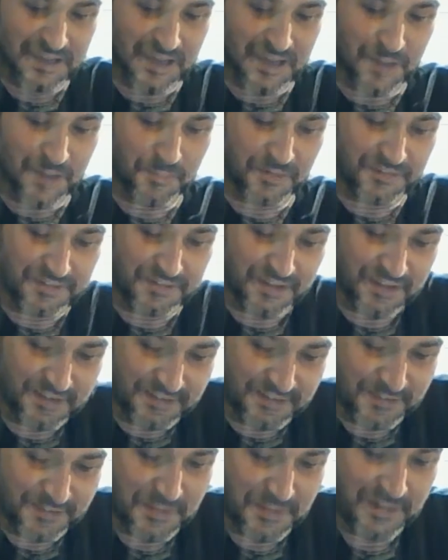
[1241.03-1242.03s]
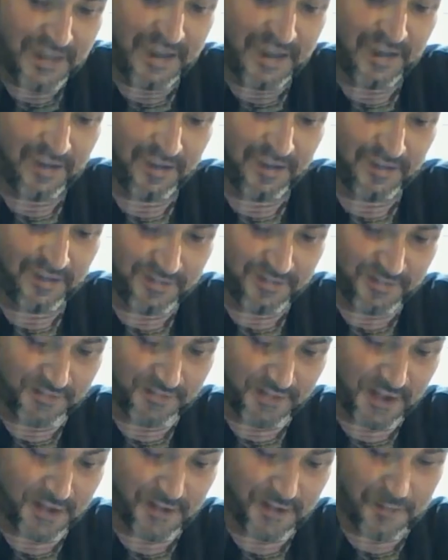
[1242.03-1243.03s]
and pretend to be like
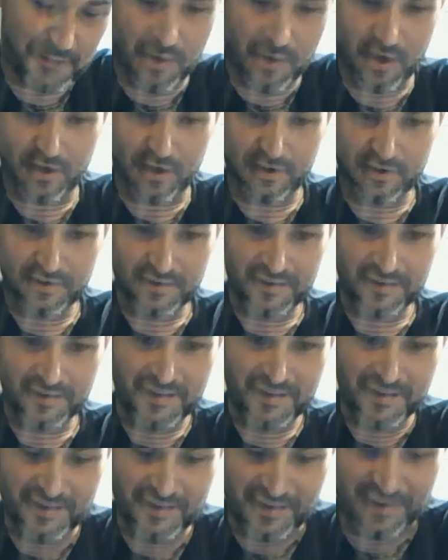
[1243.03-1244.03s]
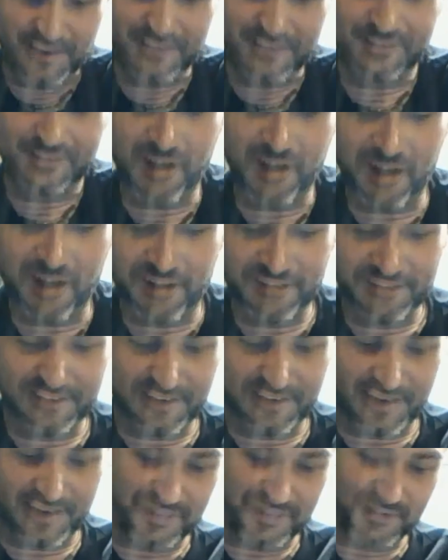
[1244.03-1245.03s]
Harry Potter and toss
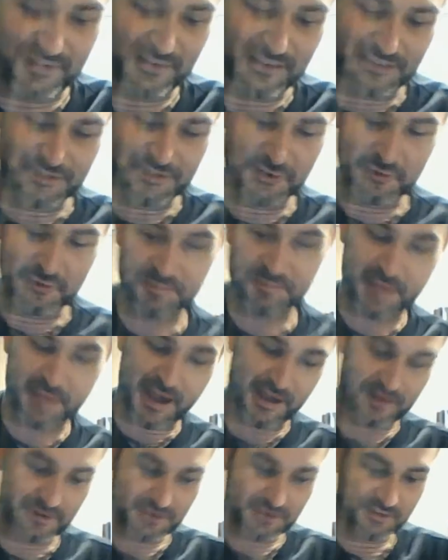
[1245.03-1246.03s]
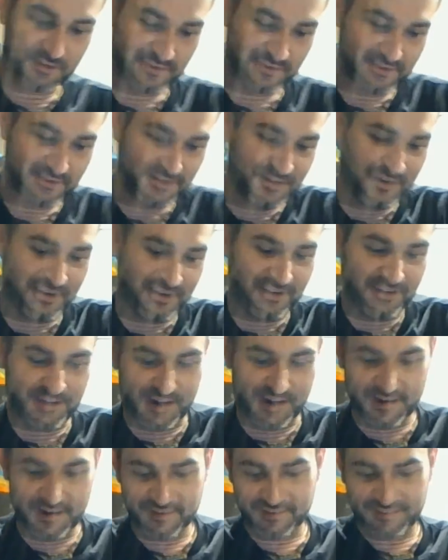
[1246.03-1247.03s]
it in there like a loose powder
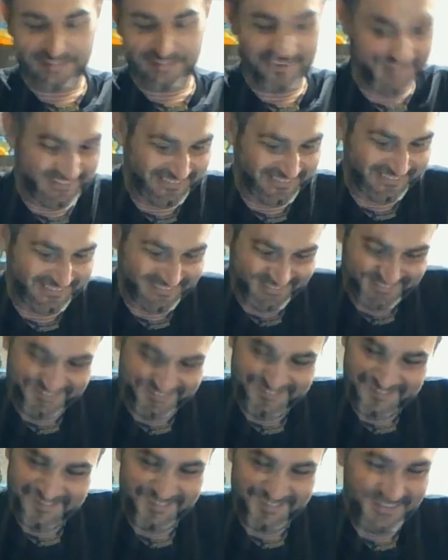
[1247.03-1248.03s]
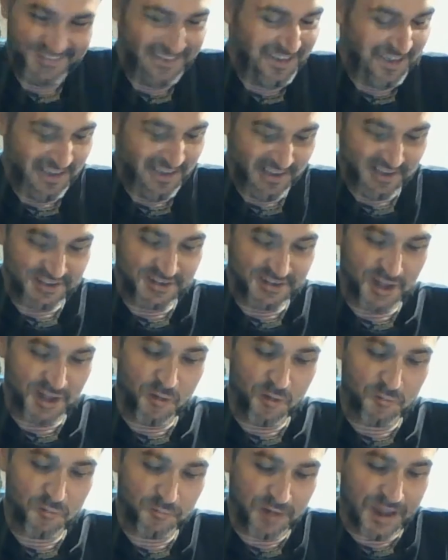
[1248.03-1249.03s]
and just
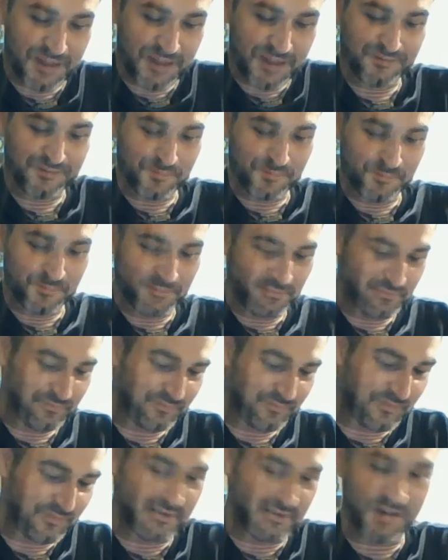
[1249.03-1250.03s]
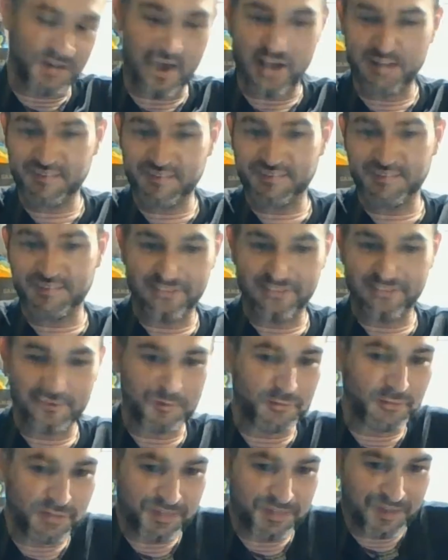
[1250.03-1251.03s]
yell random
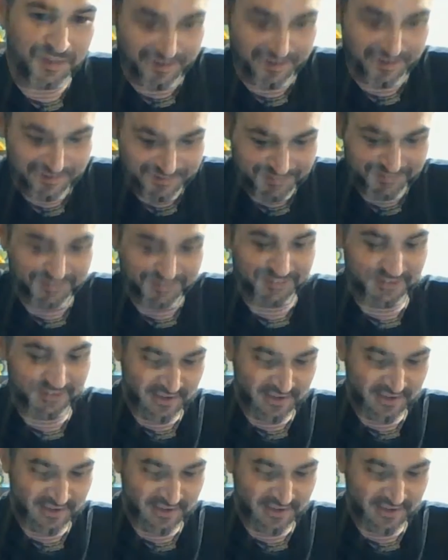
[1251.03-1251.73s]
nonsensical things.